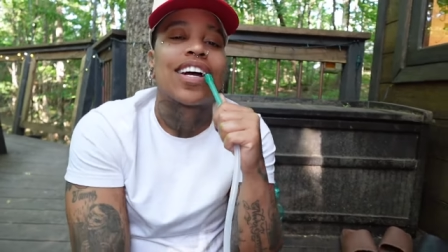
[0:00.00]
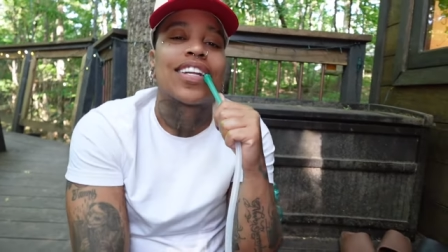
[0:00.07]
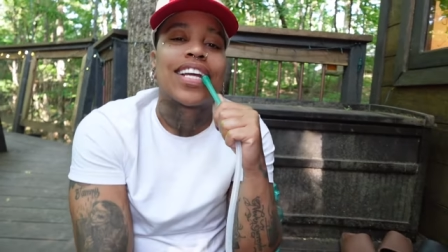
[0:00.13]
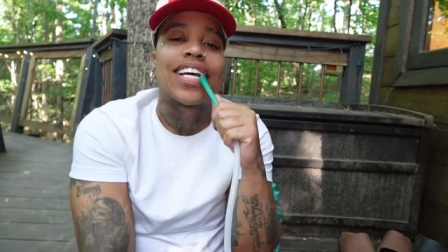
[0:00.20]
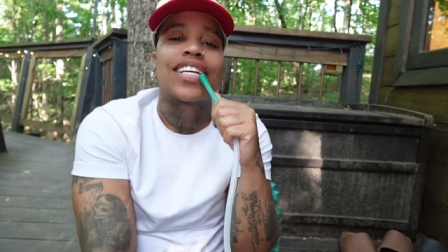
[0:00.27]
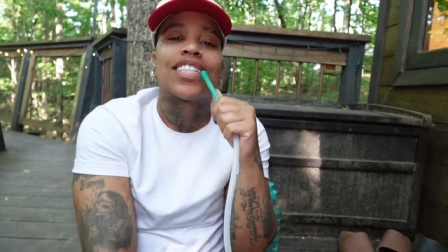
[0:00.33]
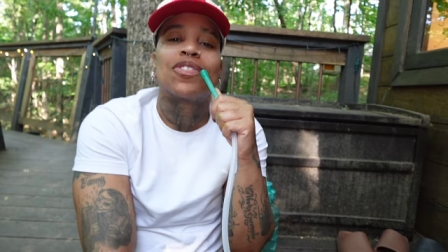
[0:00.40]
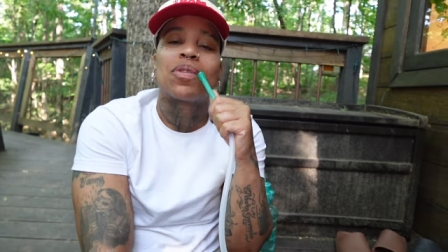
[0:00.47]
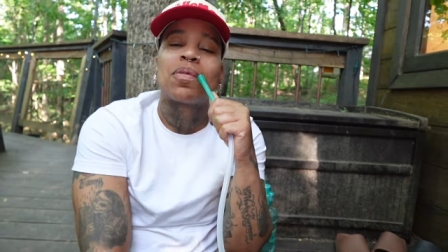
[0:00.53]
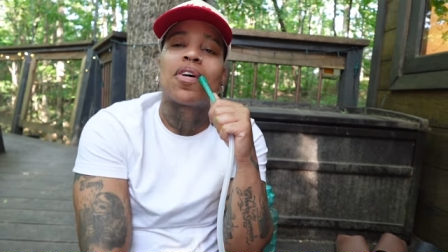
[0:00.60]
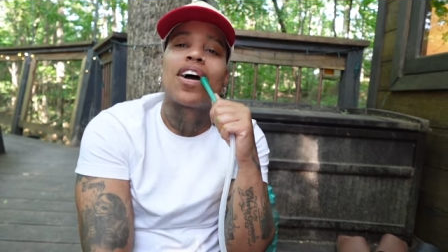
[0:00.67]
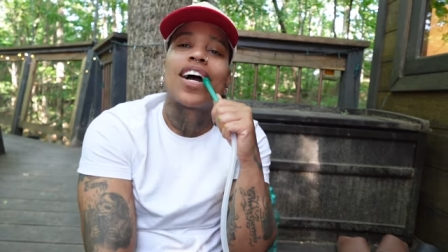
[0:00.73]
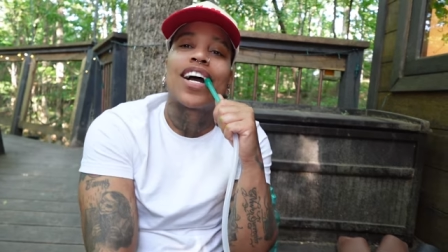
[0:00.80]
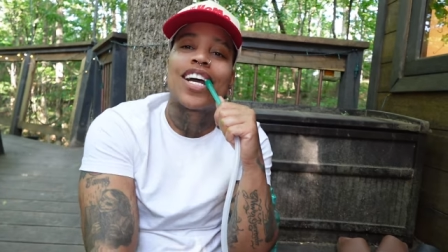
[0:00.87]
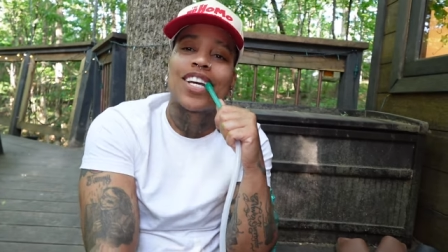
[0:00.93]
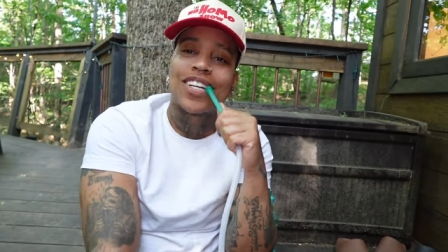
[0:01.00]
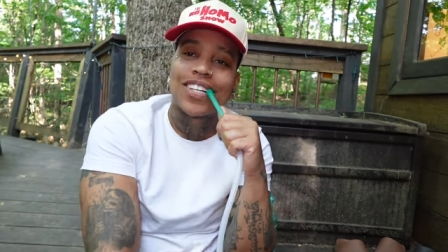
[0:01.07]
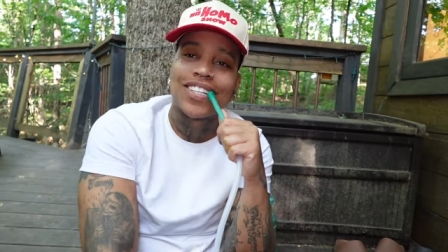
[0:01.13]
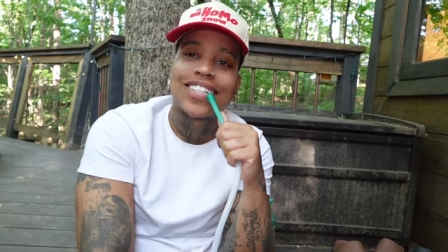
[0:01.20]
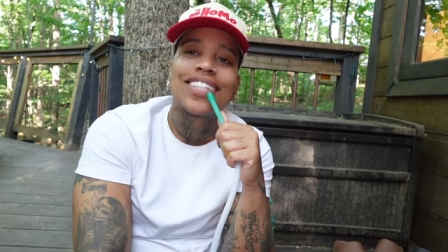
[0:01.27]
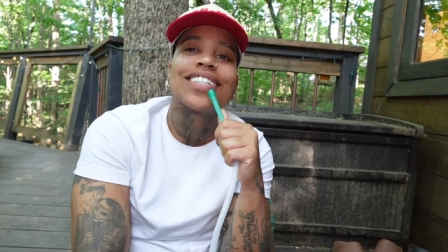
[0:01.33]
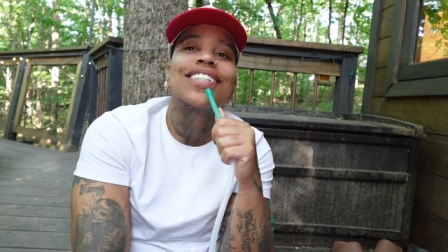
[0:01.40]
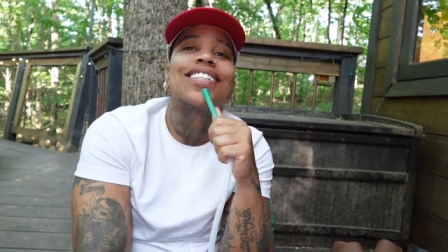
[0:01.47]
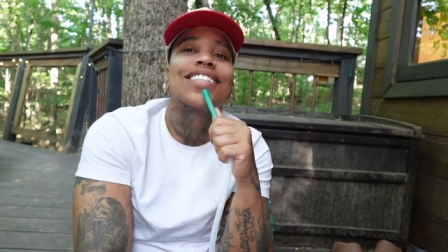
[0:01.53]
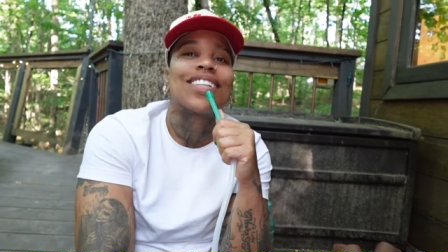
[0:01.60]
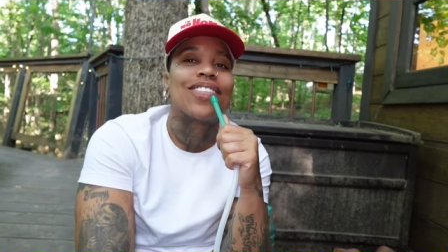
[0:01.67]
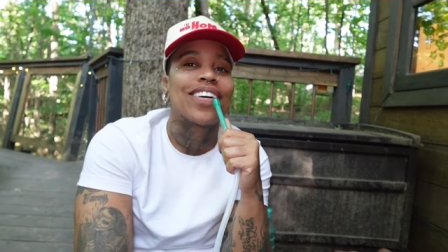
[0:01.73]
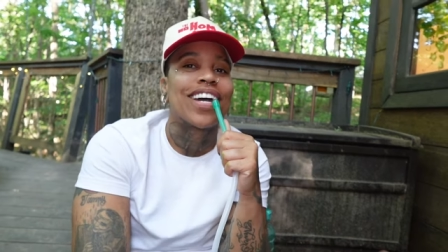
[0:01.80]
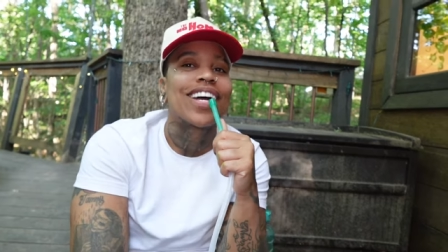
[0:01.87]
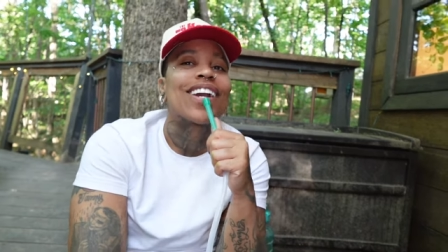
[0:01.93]
I was like, and she from Ohio, so
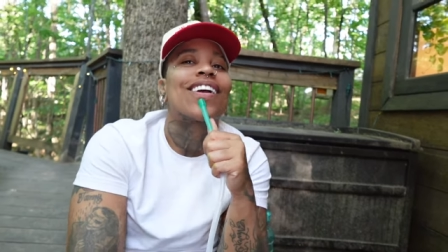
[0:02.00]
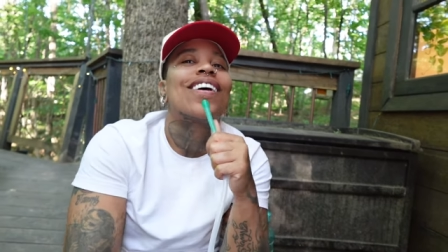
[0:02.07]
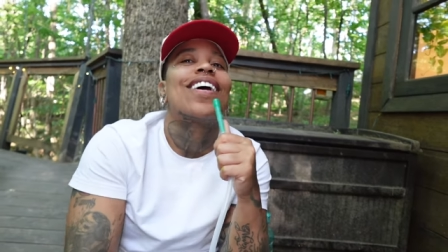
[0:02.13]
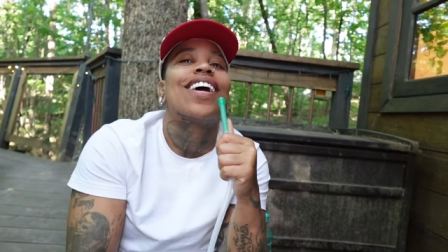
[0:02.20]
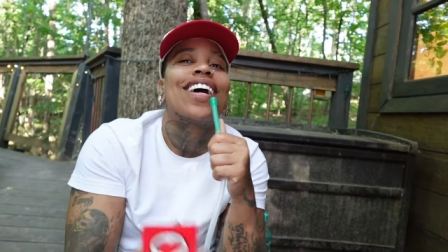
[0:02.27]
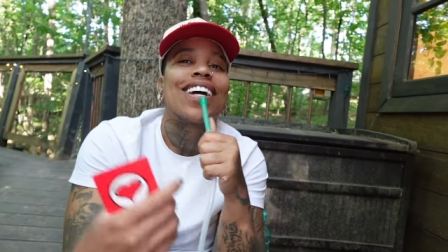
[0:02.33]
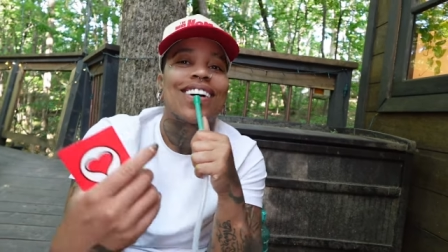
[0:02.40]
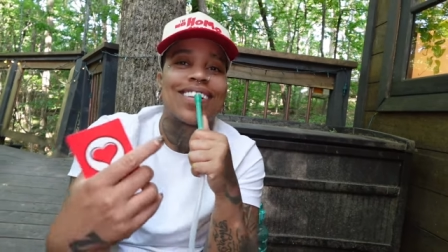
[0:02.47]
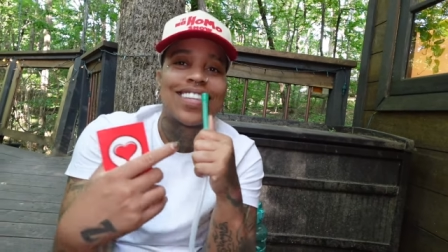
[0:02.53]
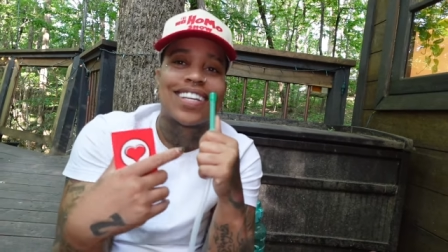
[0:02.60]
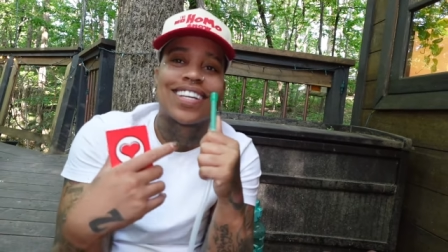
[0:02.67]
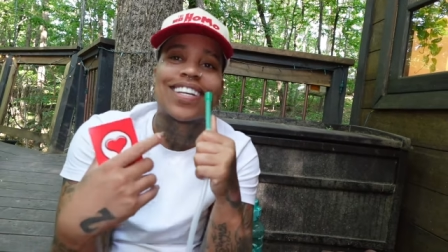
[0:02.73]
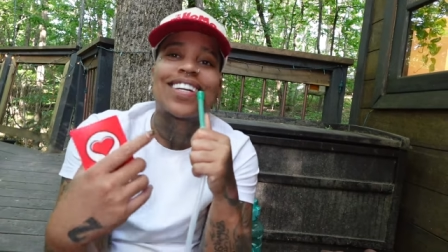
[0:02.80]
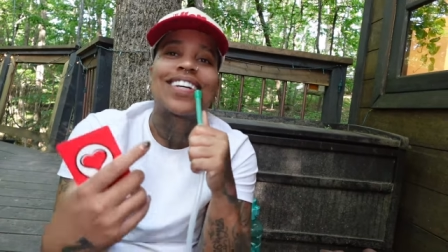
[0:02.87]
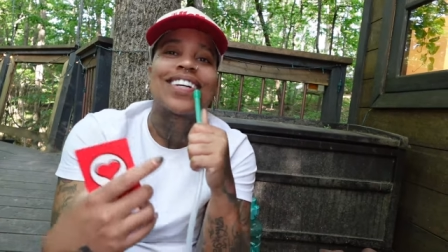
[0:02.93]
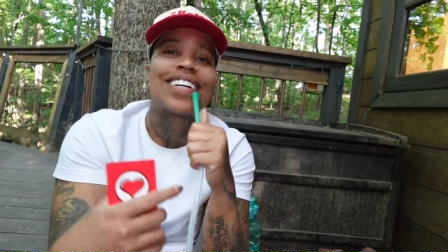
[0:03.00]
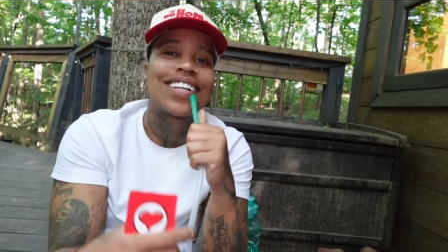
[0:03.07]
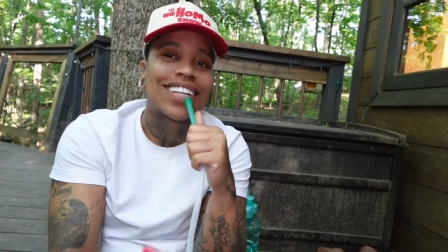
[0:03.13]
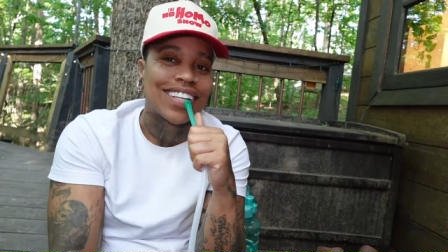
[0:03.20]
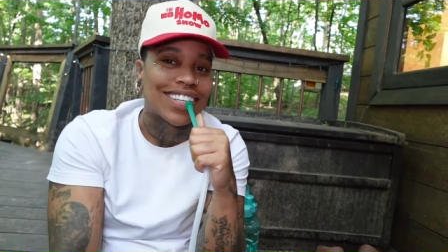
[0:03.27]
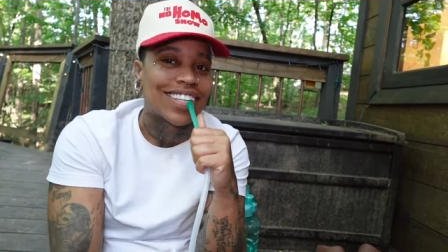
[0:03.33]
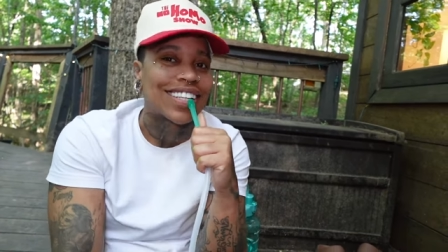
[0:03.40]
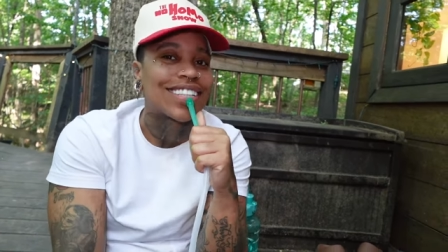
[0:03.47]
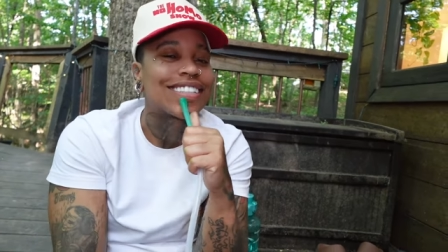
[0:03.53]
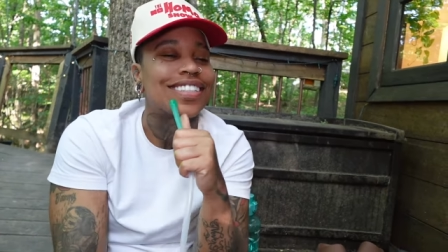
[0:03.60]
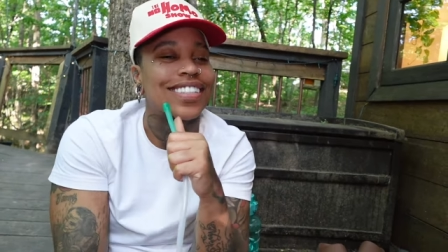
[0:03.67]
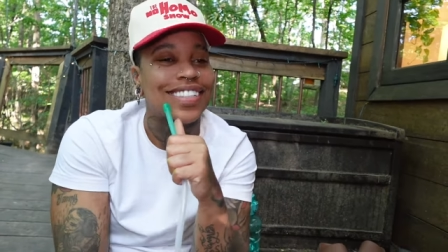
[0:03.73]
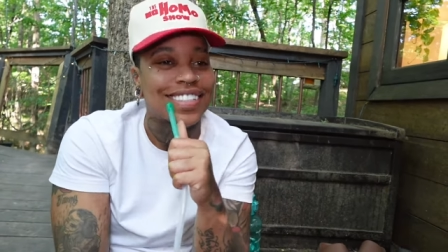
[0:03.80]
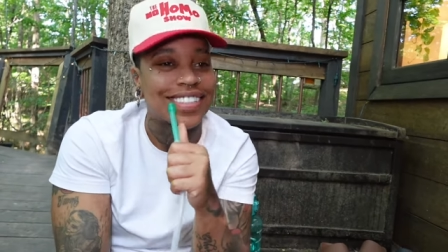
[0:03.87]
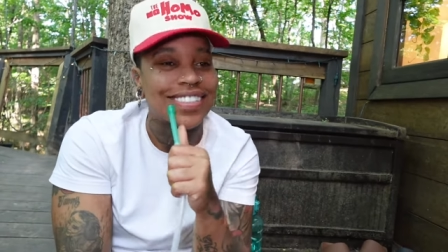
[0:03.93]
we got our Ohio thing going on. You
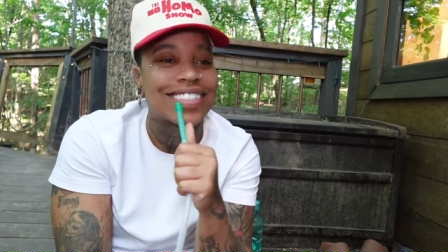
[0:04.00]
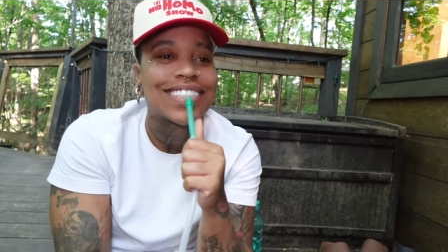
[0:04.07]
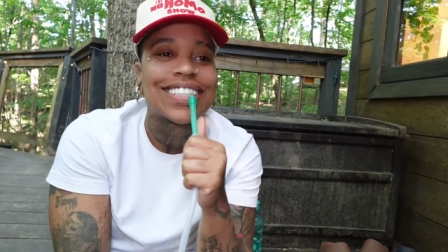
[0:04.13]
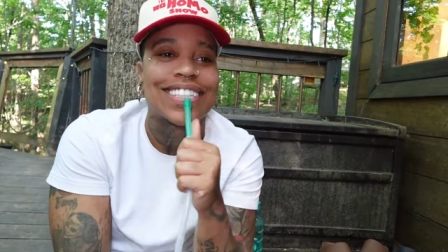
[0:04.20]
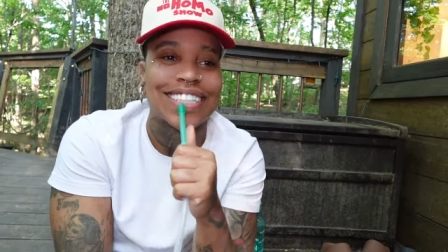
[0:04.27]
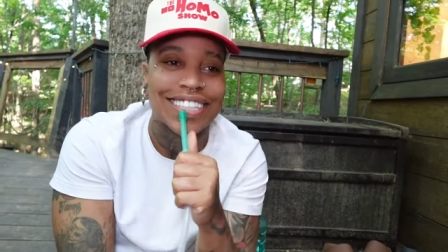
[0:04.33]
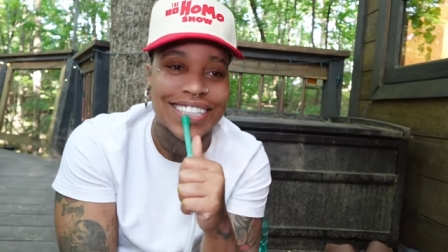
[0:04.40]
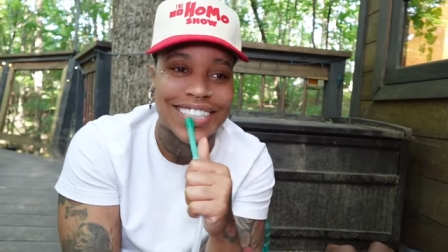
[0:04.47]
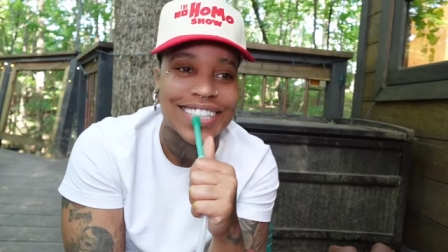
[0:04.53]
know what I'm saying?